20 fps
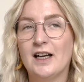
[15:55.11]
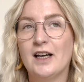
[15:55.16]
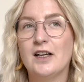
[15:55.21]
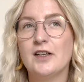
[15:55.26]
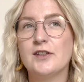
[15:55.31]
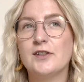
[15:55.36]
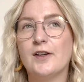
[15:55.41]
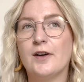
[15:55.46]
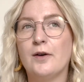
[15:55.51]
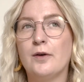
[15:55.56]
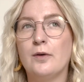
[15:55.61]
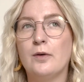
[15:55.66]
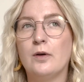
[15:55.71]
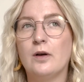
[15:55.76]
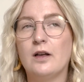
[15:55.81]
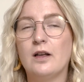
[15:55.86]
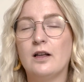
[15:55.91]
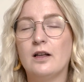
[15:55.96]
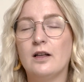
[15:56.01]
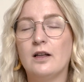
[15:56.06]
So
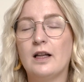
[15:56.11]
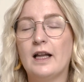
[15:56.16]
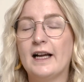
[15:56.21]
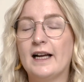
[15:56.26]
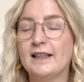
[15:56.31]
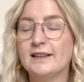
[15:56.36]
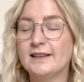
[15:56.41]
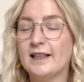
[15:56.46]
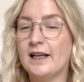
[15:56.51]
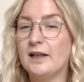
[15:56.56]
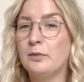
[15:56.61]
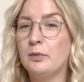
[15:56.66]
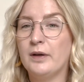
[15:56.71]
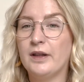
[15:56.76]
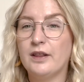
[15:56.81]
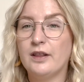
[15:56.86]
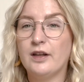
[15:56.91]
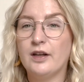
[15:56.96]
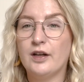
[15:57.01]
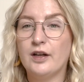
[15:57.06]
like I said,
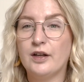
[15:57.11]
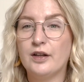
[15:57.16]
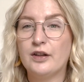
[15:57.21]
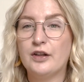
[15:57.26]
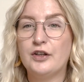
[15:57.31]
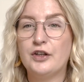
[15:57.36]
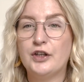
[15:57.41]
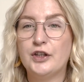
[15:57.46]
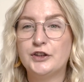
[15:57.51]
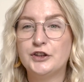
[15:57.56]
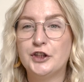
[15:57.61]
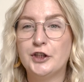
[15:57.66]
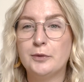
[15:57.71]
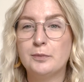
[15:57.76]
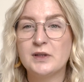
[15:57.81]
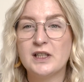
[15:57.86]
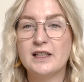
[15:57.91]
with the nerd hoops,